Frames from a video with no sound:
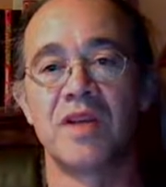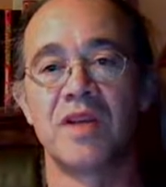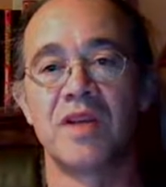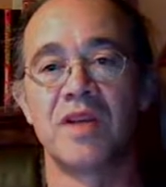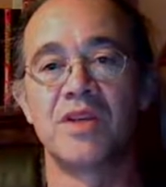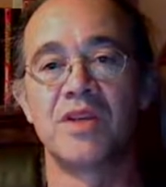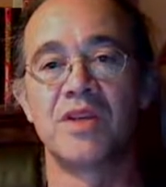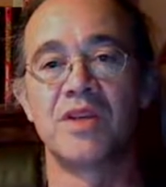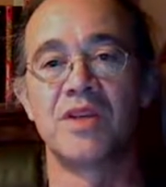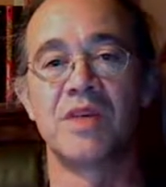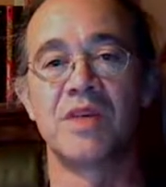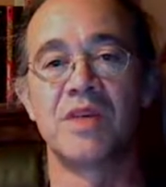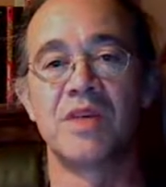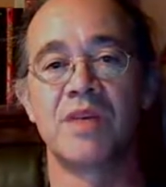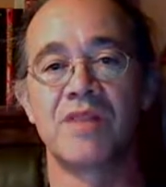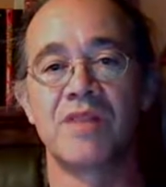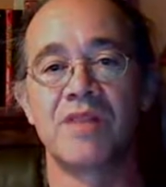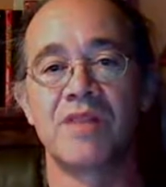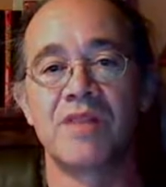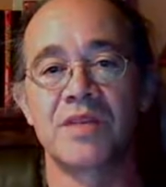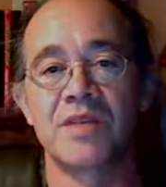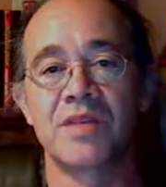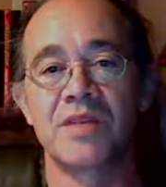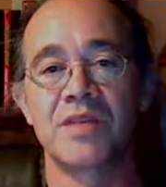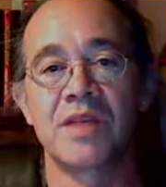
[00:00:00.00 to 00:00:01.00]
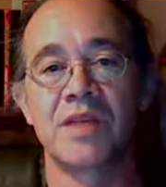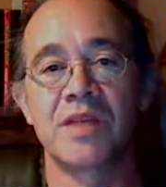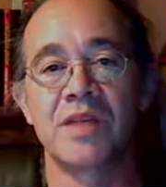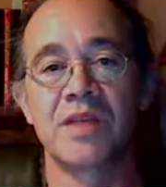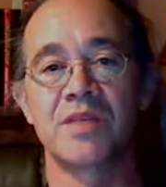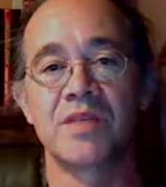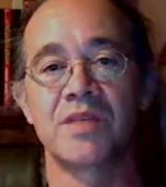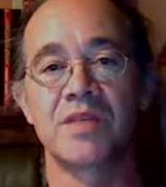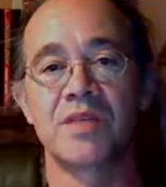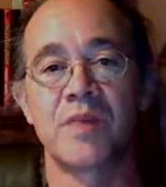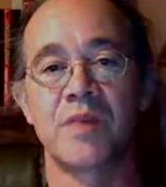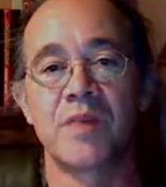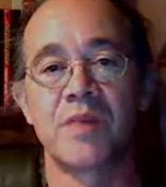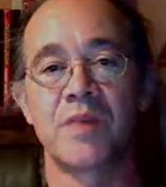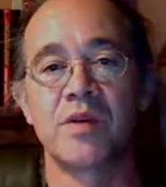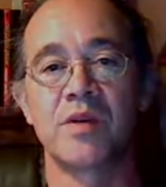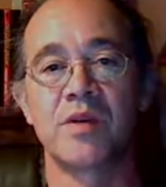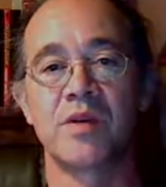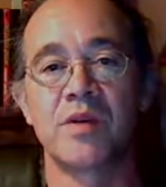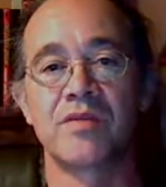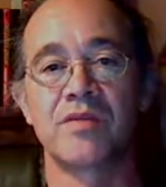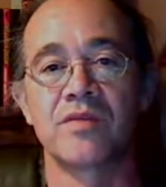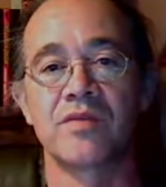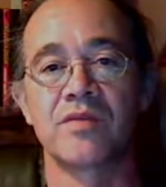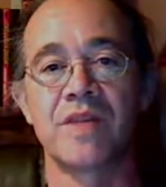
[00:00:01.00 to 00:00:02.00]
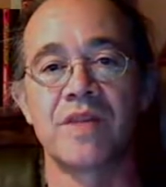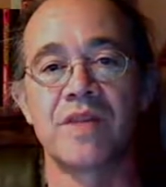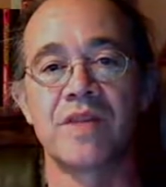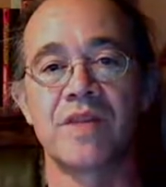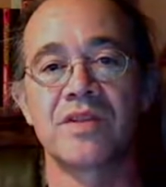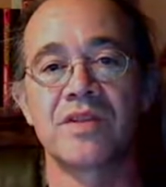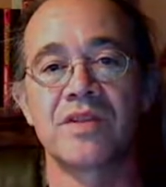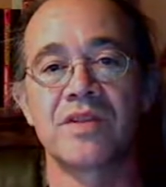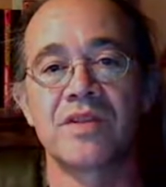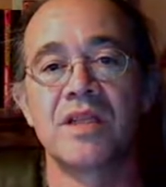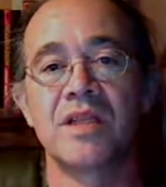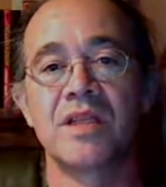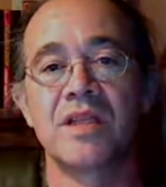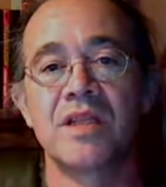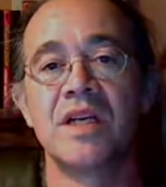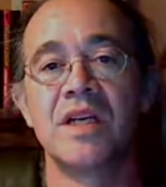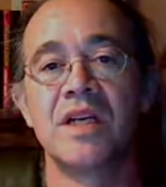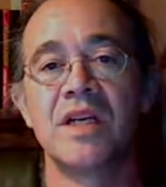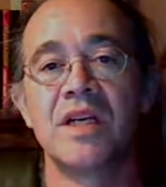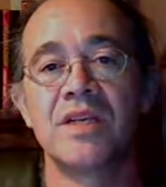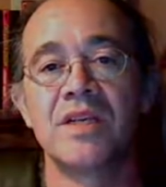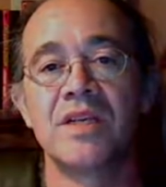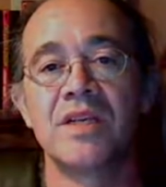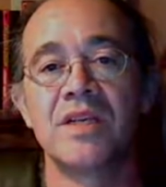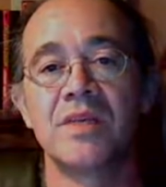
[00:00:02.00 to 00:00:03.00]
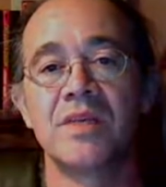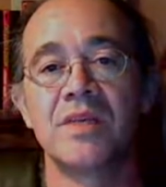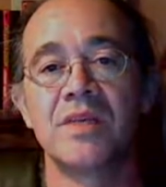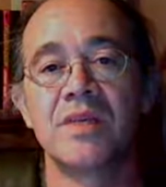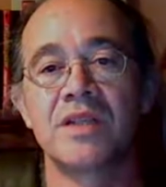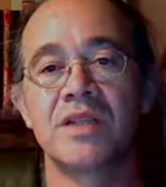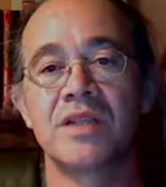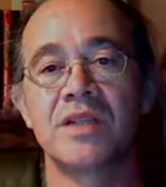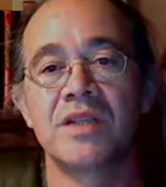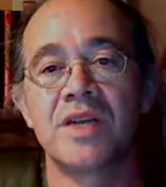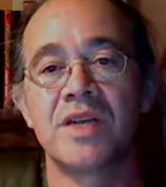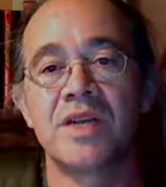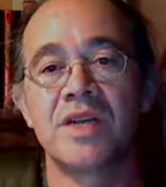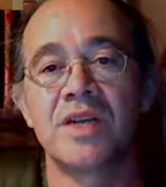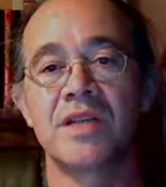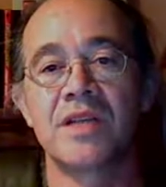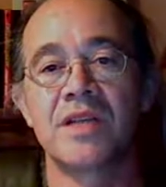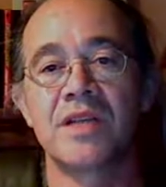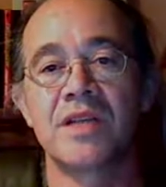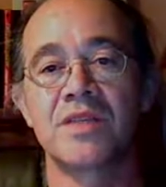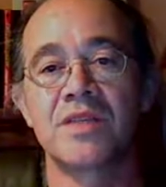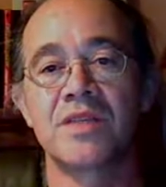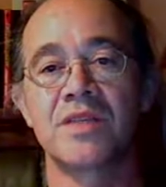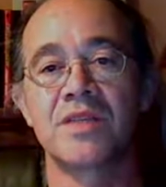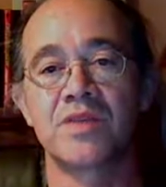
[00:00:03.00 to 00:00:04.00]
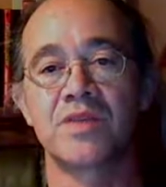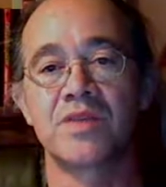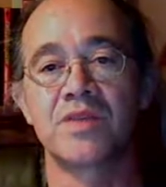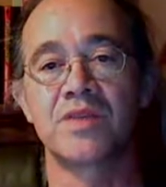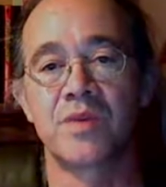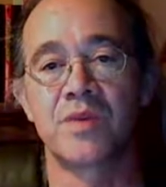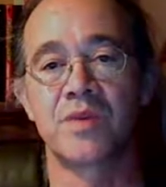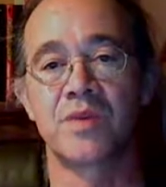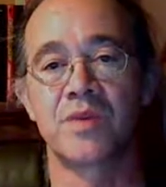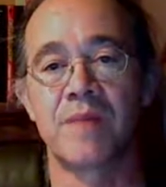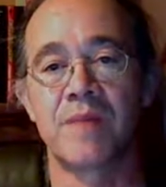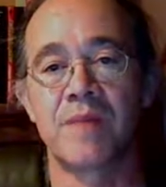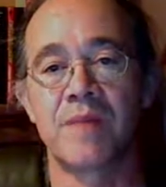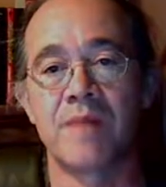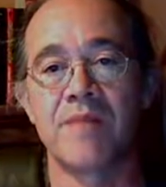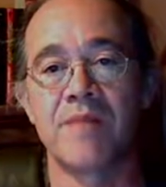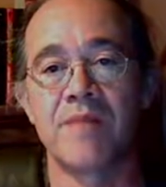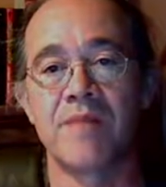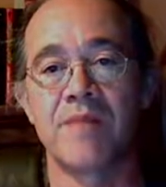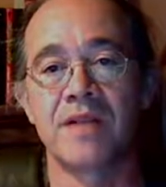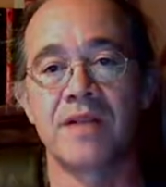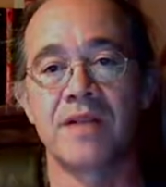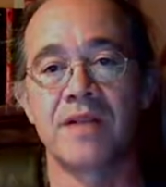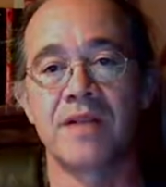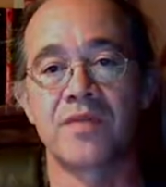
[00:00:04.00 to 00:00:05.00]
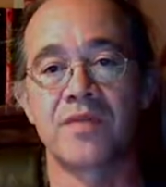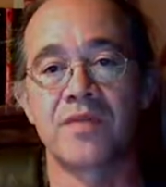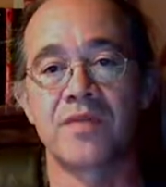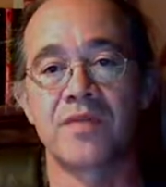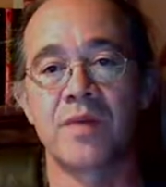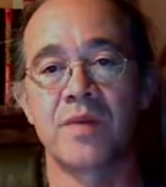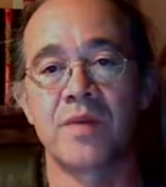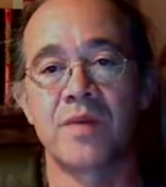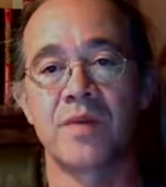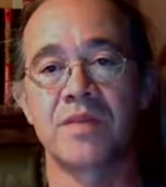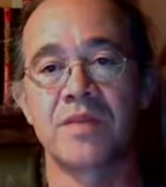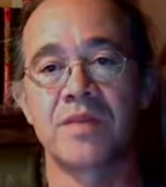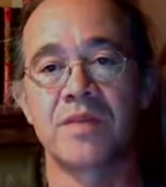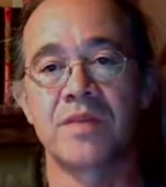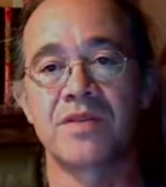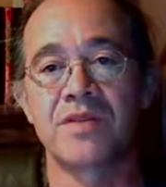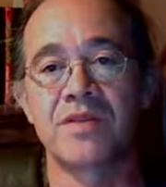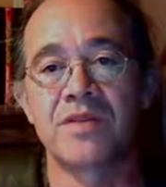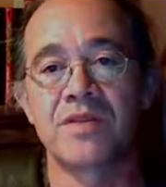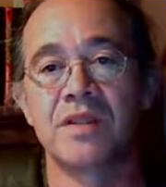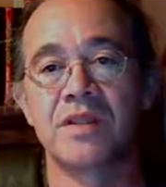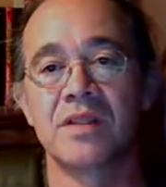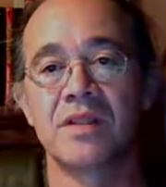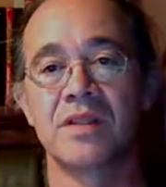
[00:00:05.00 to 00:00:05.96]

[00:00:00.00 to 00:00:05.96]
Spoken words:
Cuba and Venezuela swap oil for medicine. Israel and China swap metals for weapons.